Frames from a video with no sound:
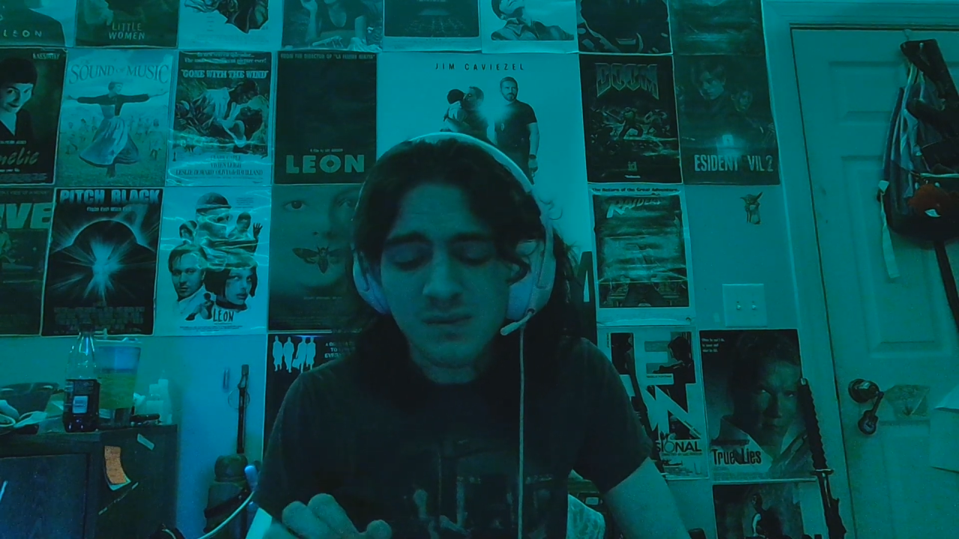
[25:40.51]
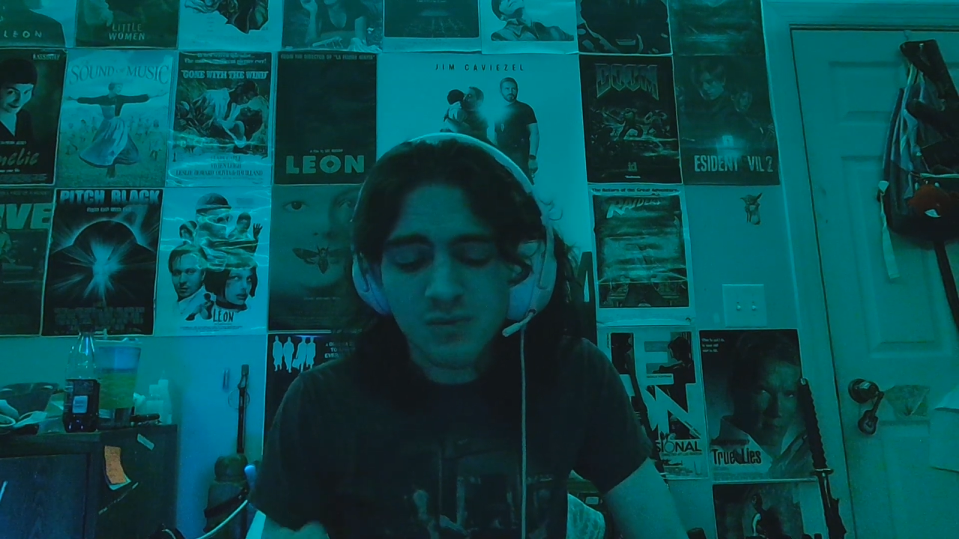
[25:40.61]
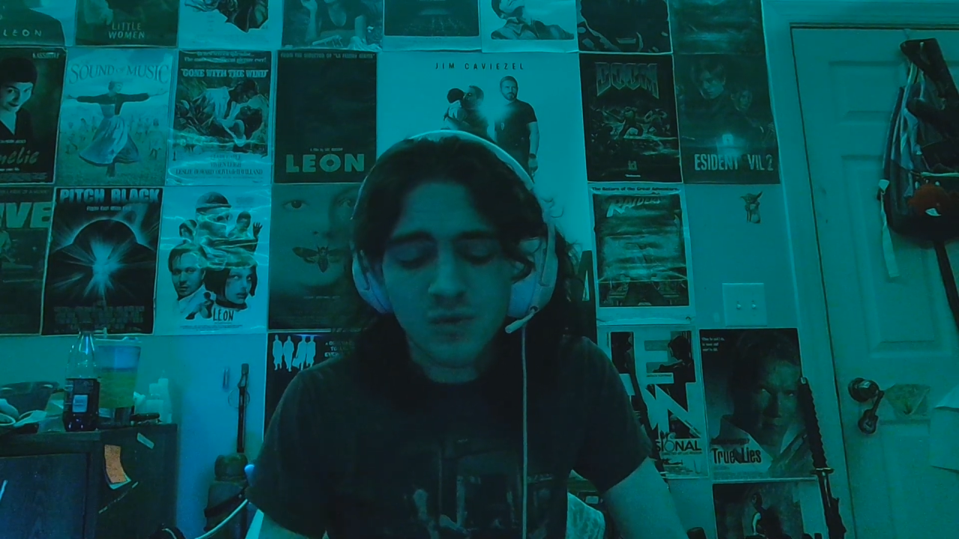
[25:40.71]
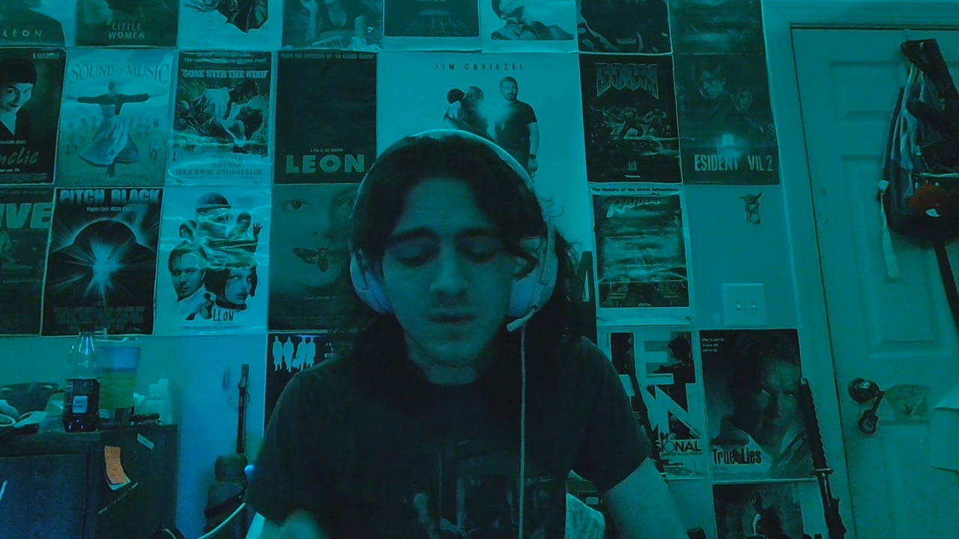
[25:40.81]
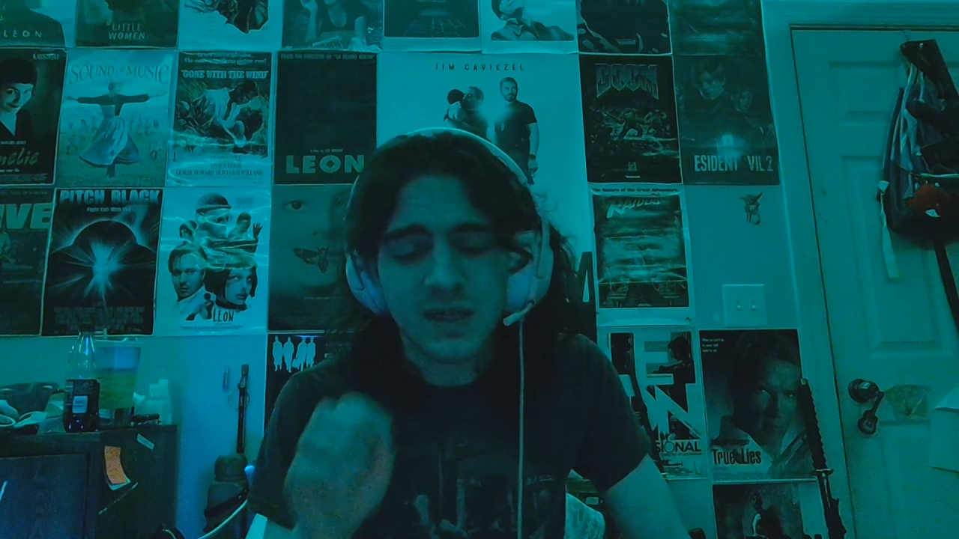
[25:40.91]

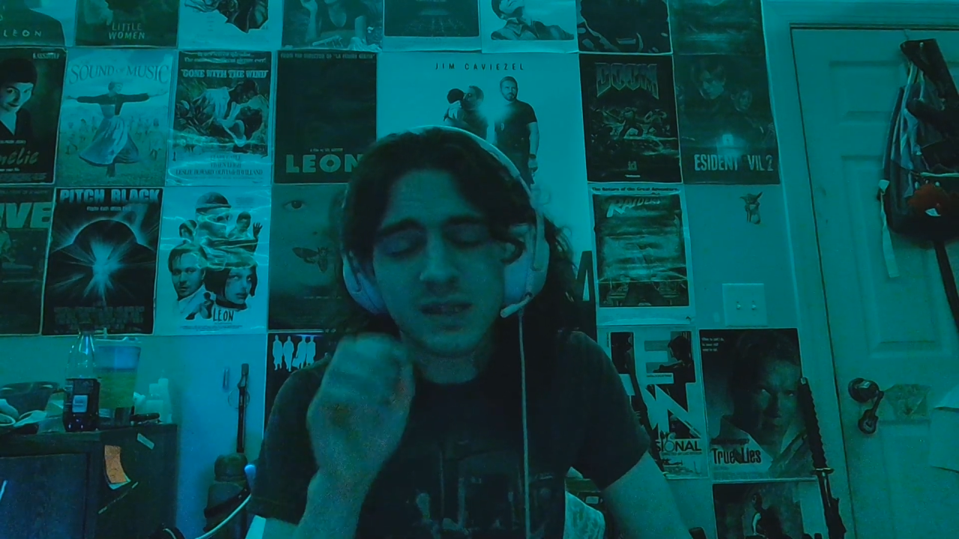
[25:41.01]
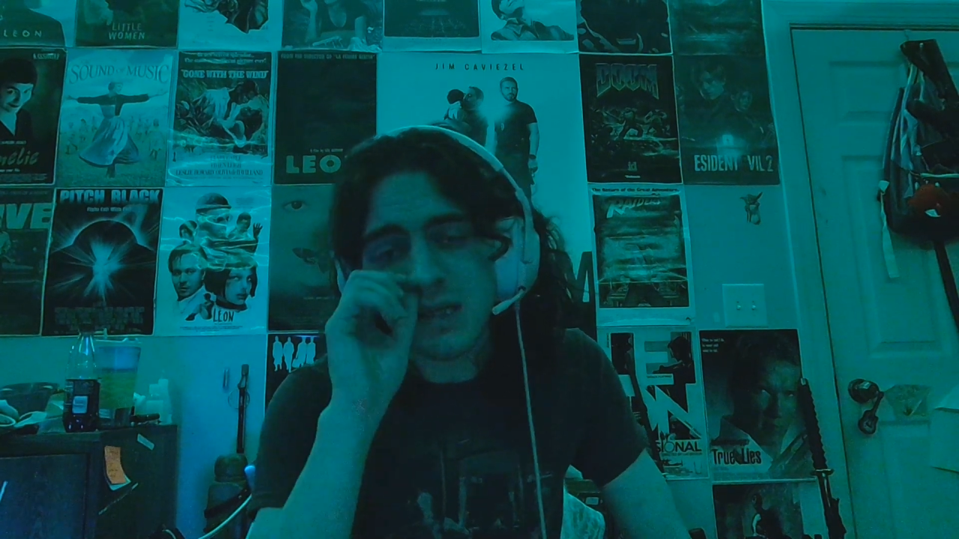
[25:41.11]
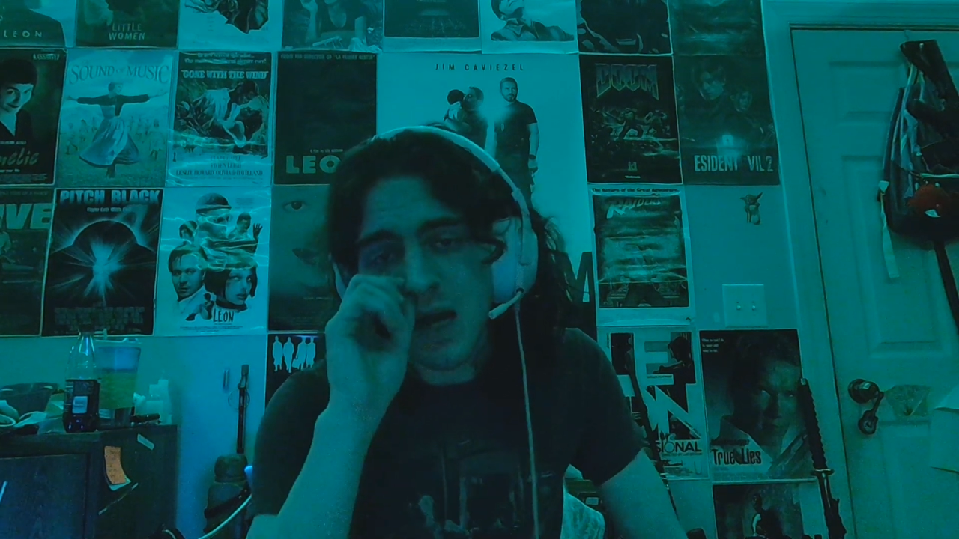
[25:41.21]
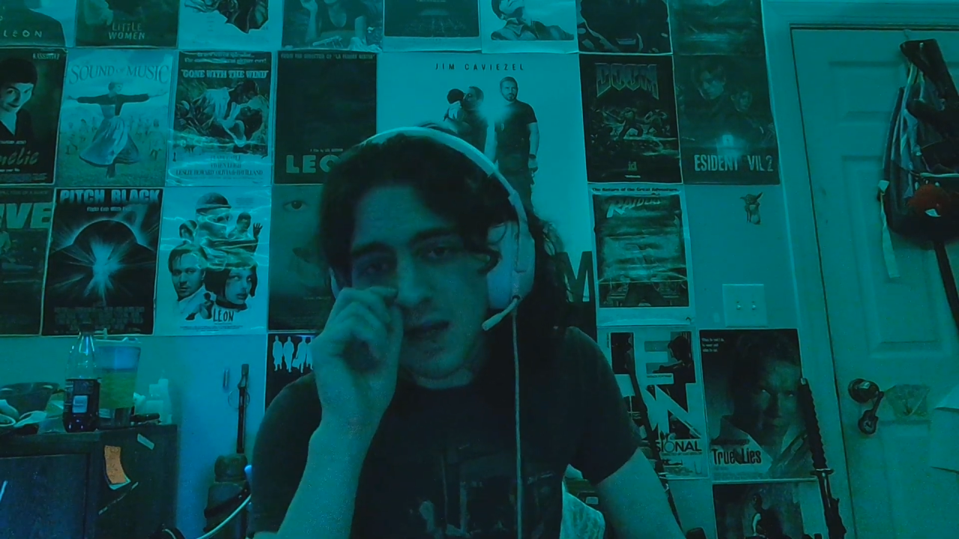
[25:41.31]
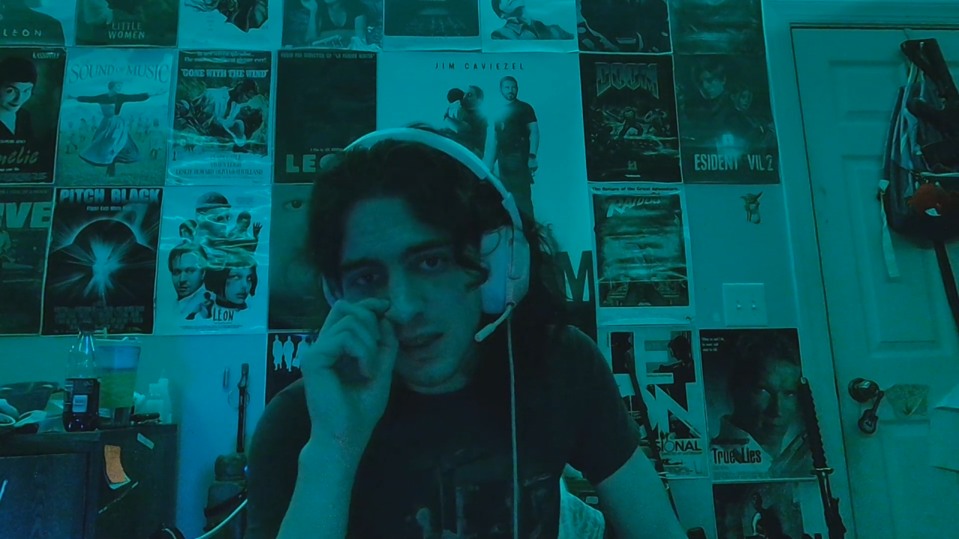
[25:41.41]
movie does
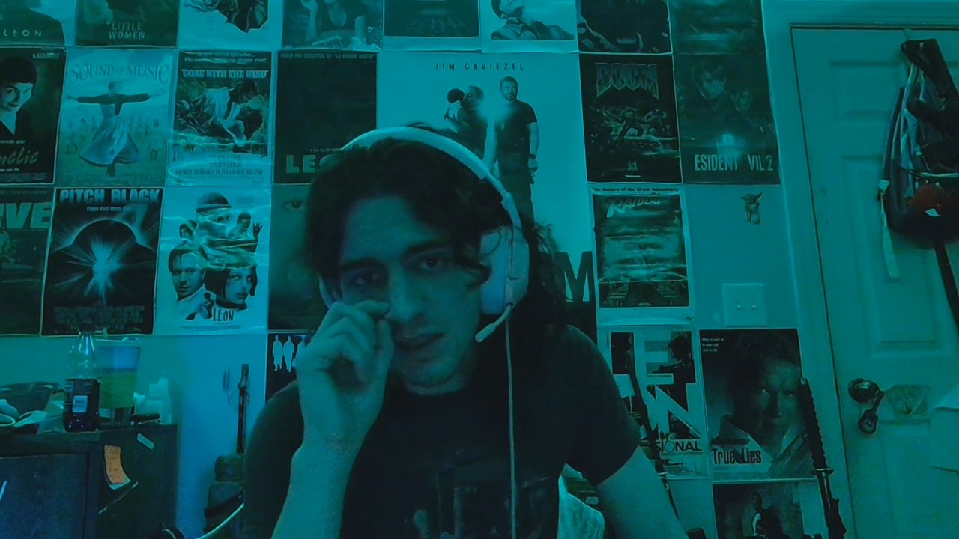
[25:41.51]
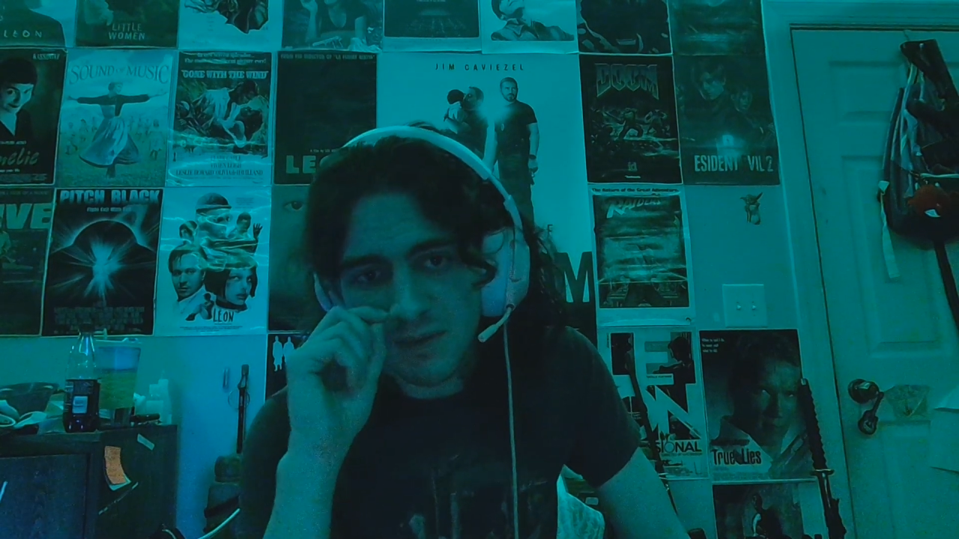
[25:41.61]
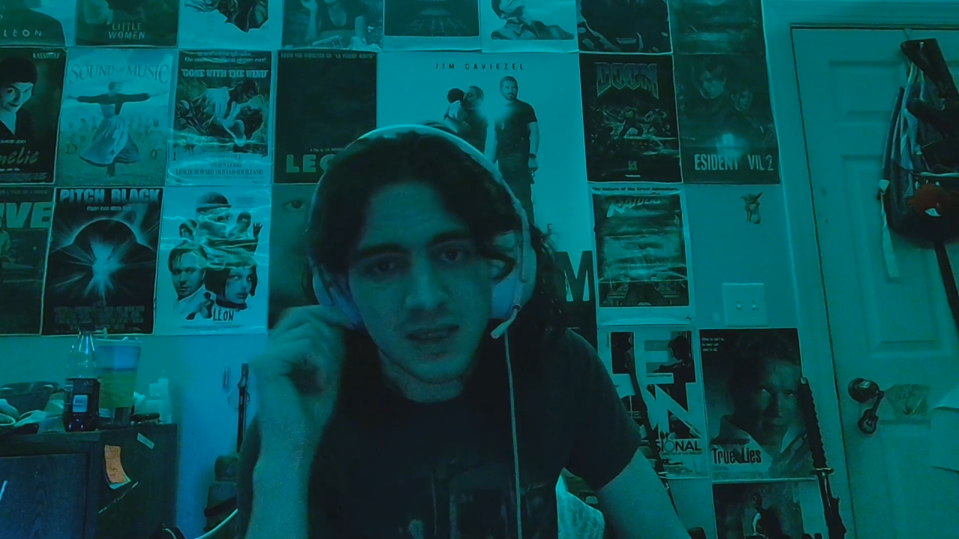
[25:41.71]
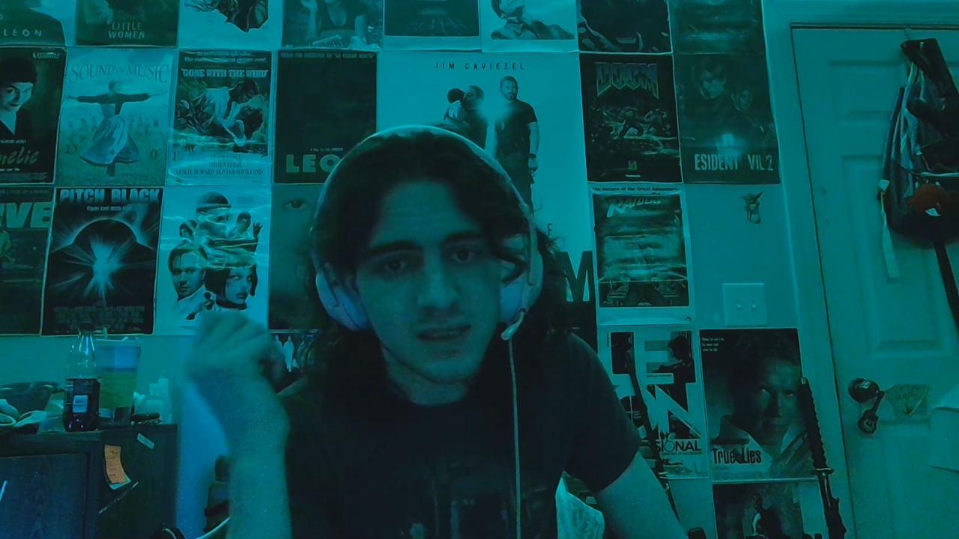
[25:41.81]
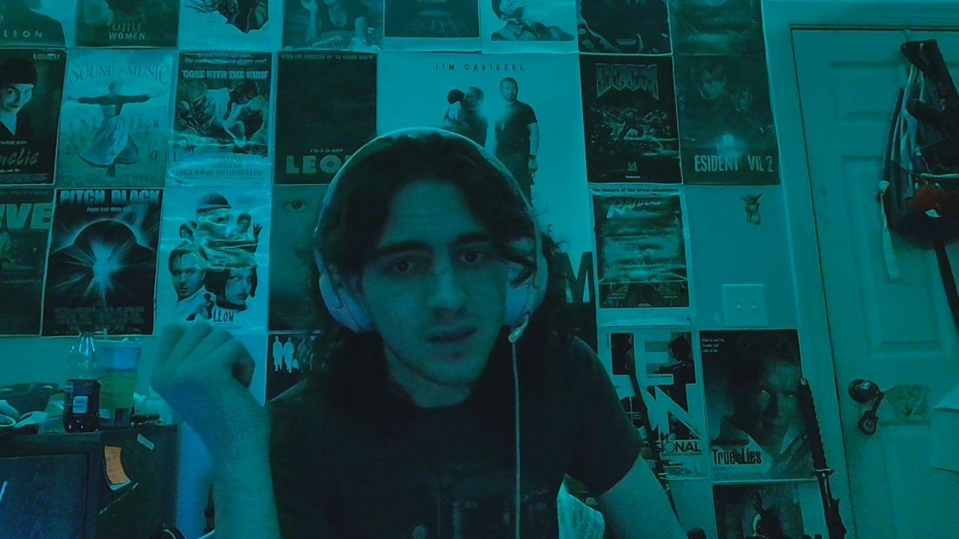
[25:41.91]
not need to be
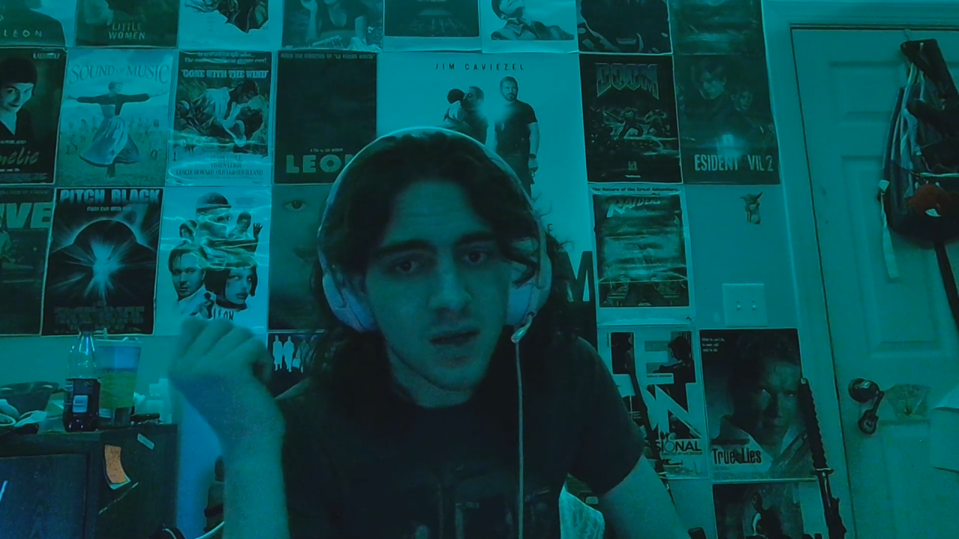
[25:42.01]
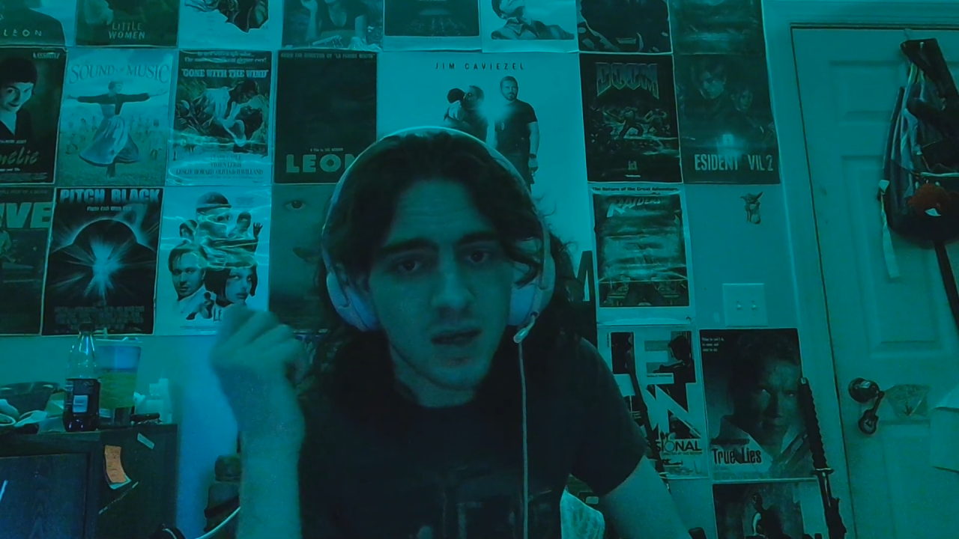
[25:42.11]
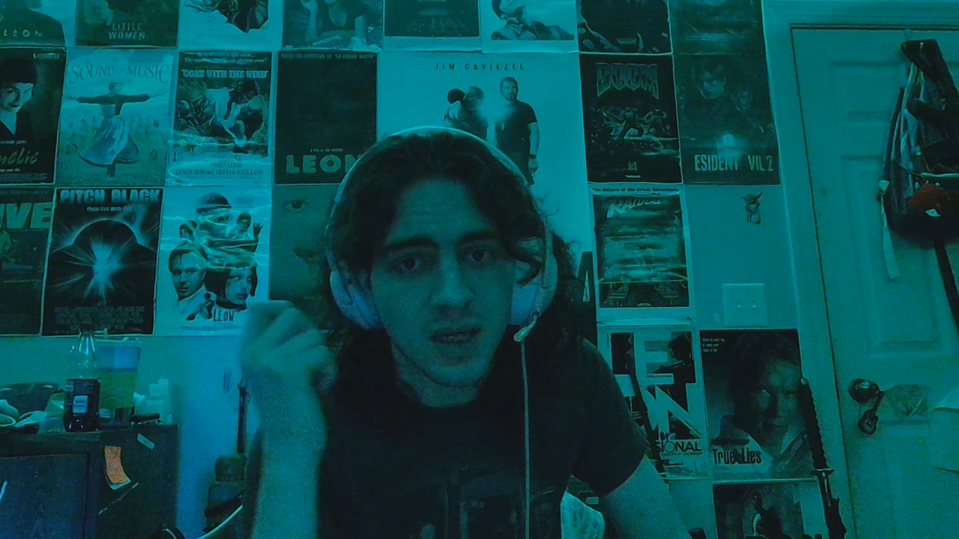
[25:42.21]
this long.